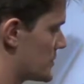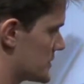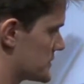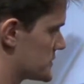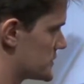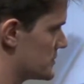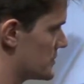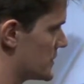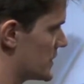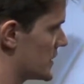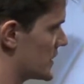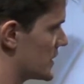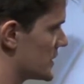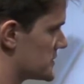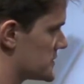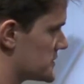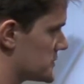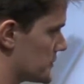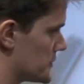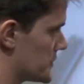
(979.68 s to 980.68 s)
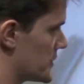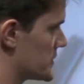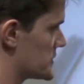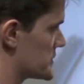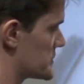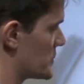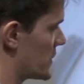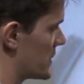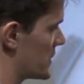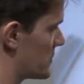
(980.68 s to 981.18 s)
is supposed to be, it still
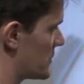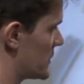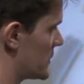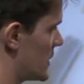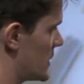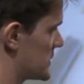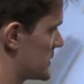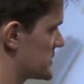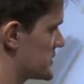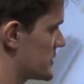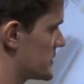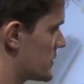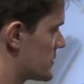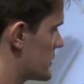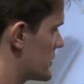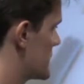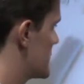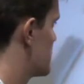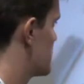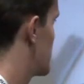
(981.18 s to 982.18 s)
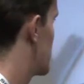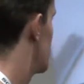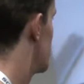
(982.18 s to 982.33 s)
knows where it belongs in the 3D